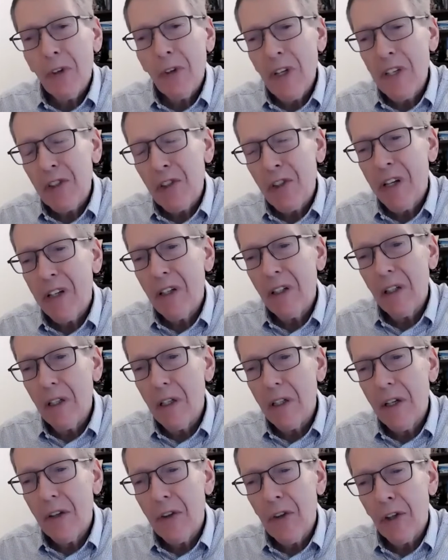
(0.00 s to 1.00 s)
let's take a
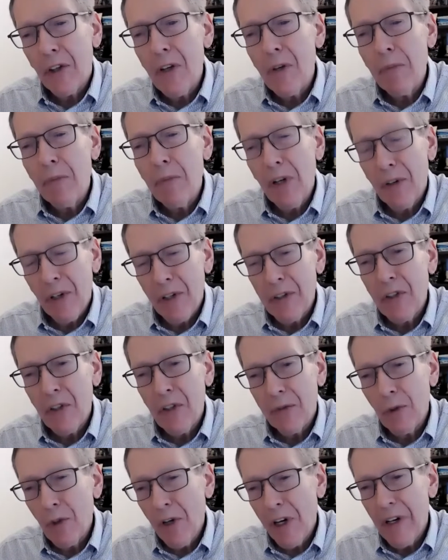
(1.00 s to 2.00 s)
look at the components
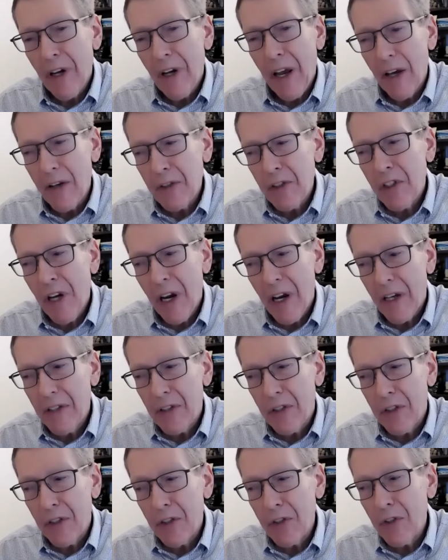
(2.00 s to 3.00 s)
of greenhouse
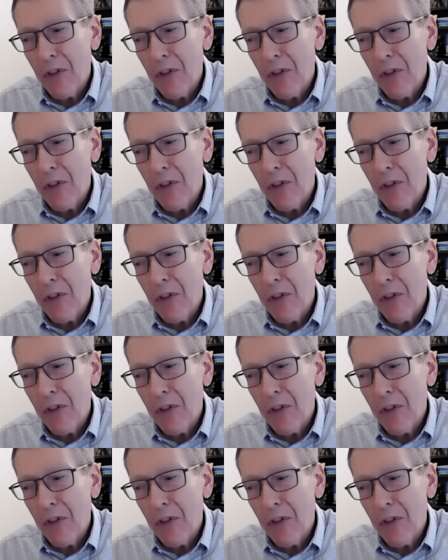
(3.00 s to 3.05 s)
gases.